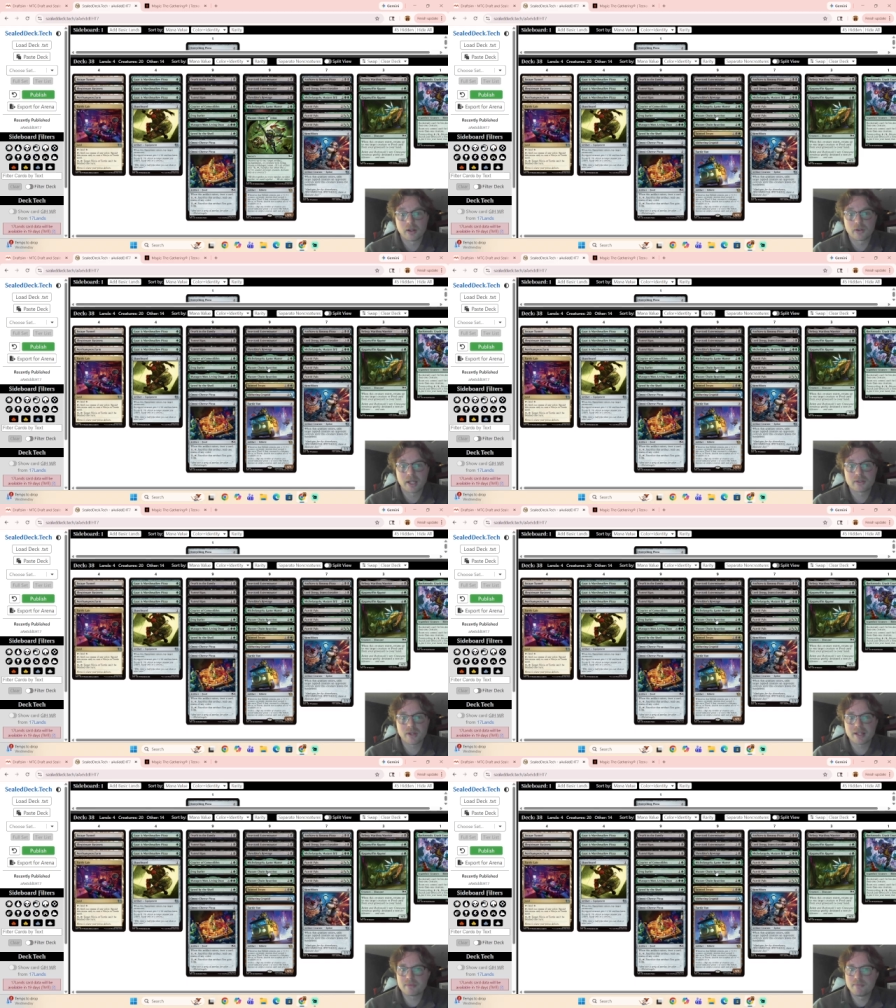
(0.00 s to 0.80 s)
Okay,
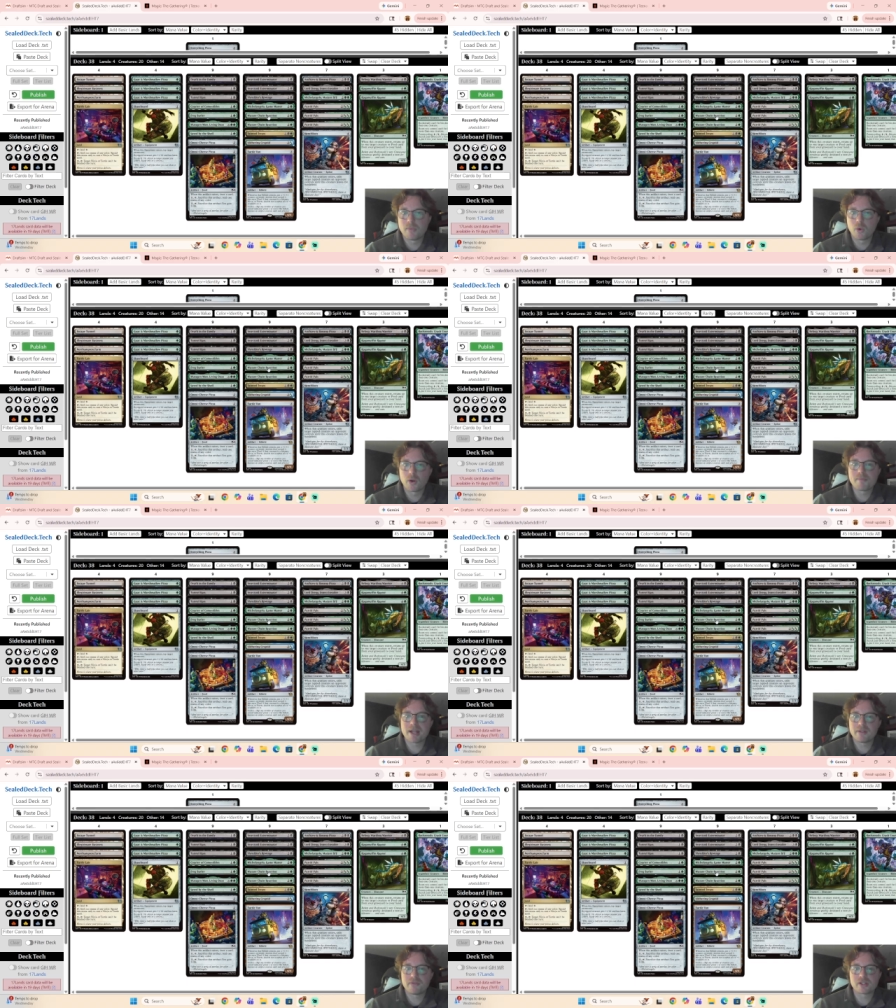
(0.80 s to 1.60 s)
so that's more
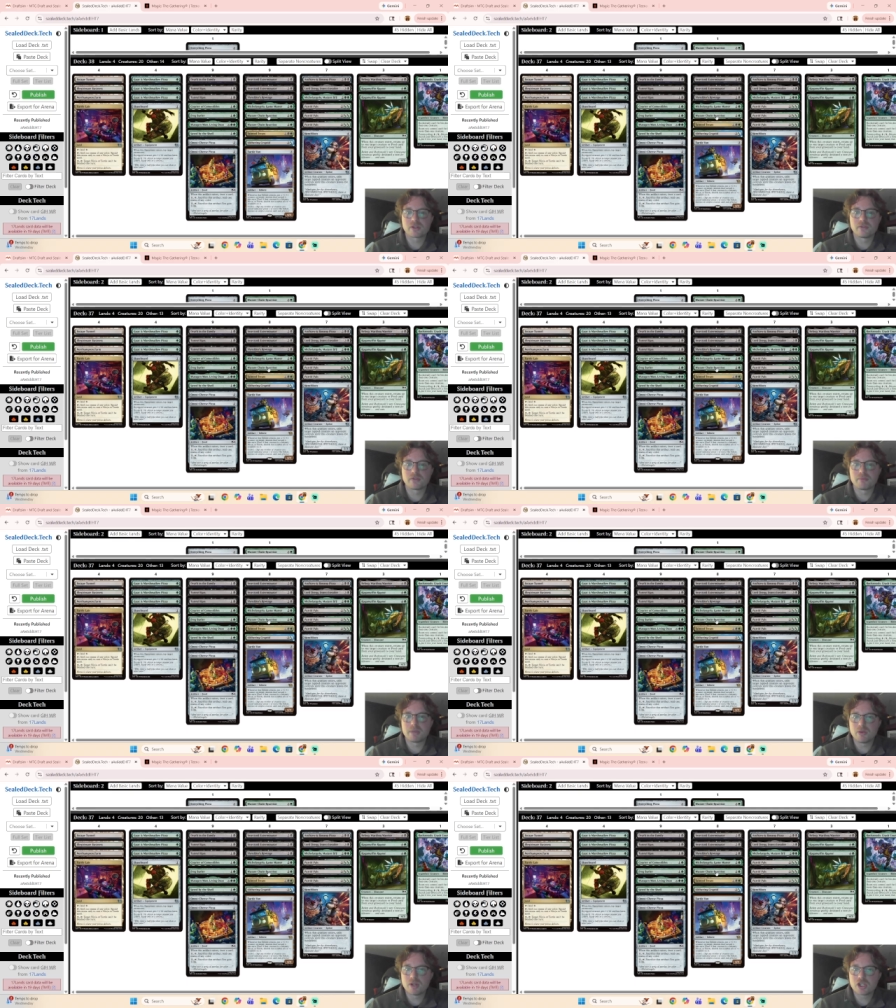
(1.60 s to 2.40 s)
beneficial for
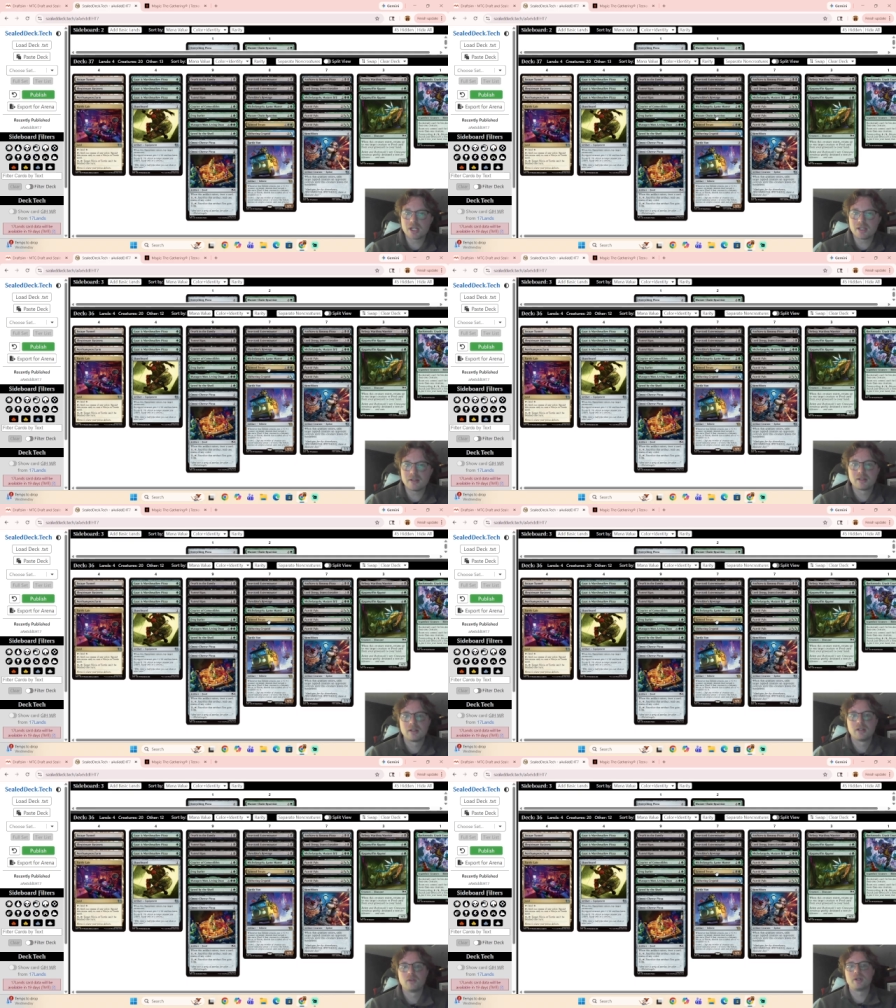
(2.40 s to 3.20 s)
mutagen,
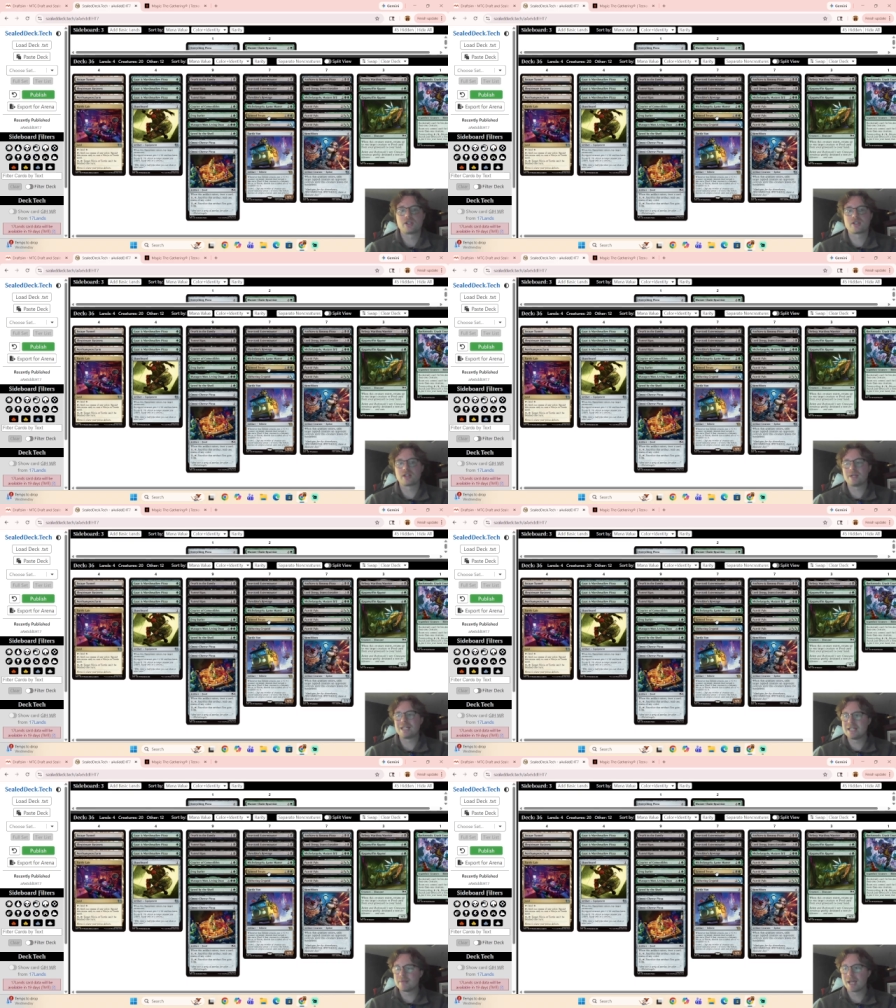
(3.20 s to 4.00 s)
which since we
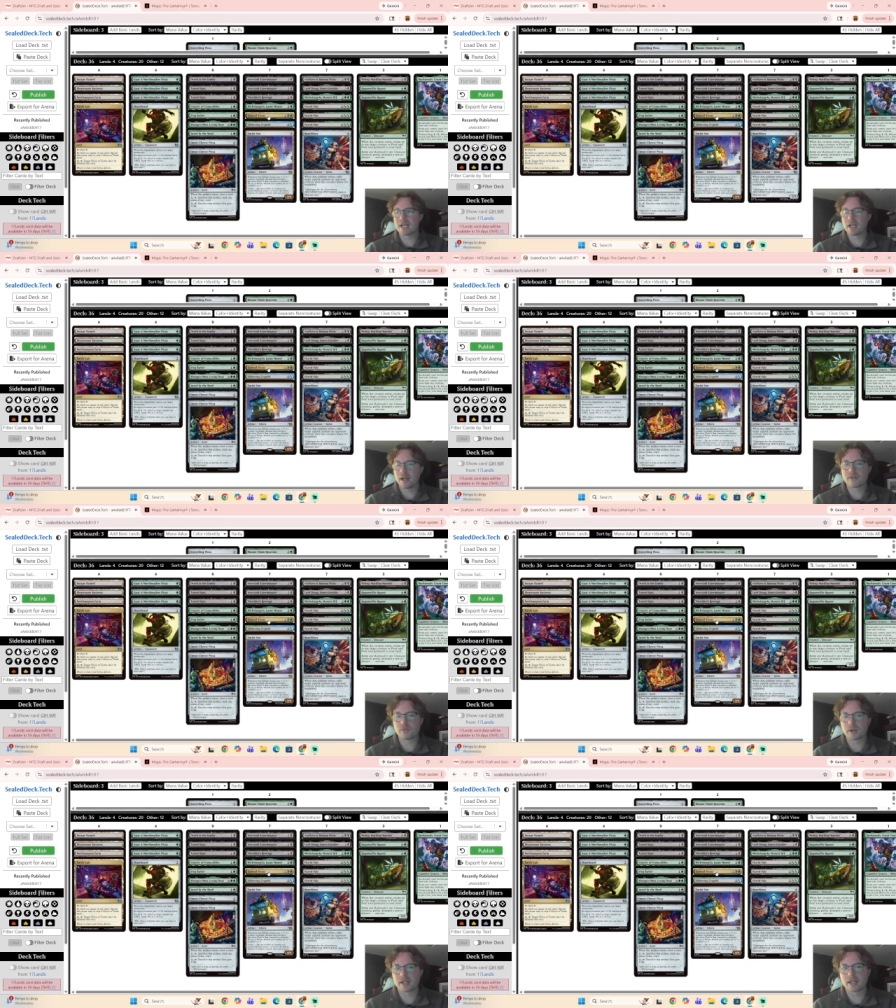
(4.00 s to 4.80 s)
need to make
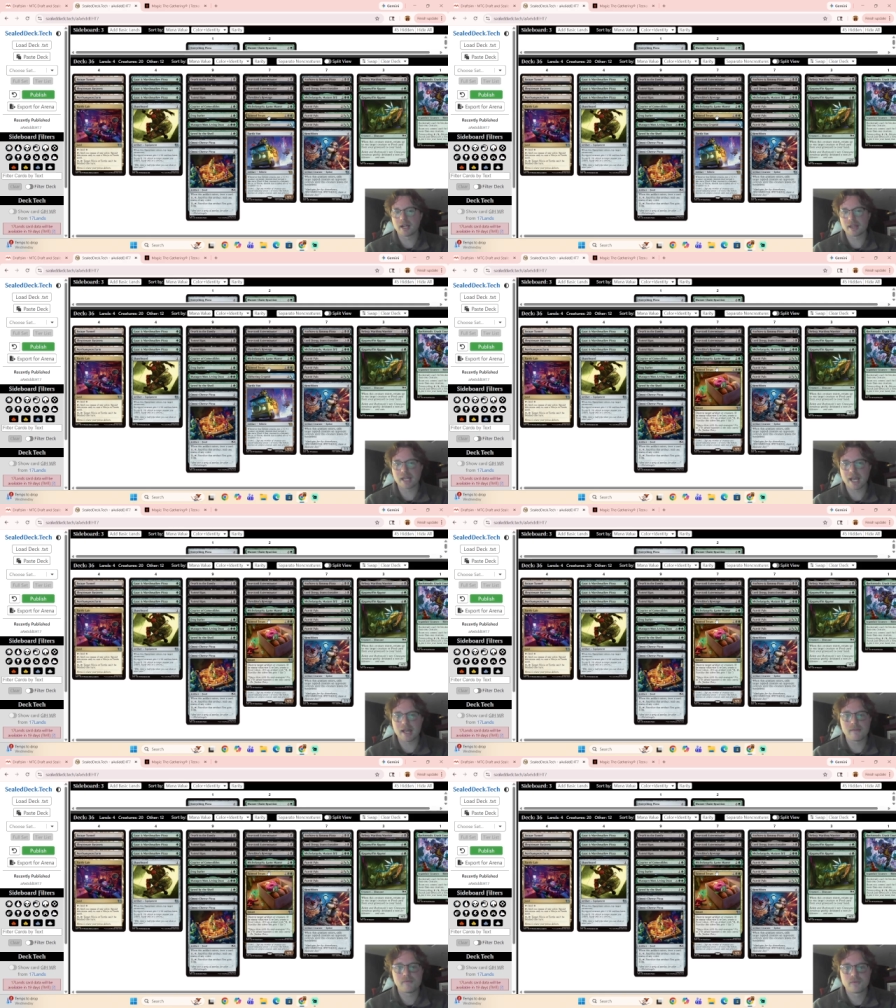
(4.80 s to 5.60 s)
cuts, we're going to cut
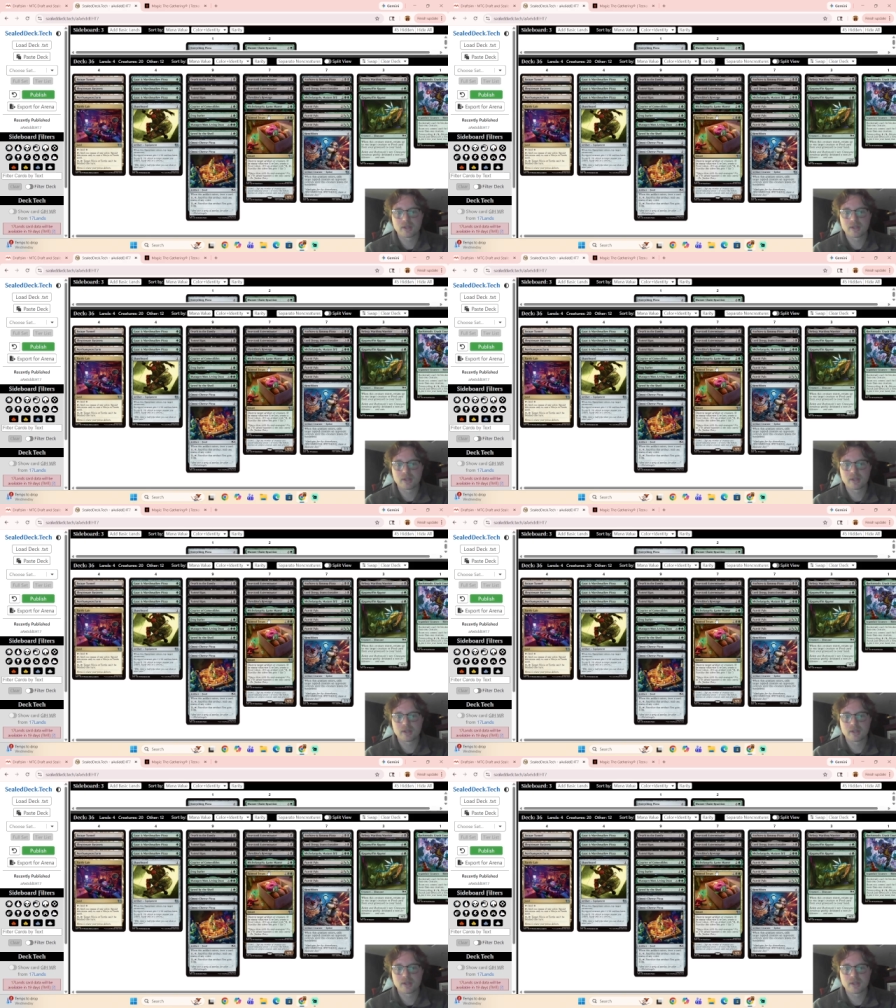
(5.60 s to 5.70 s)
that.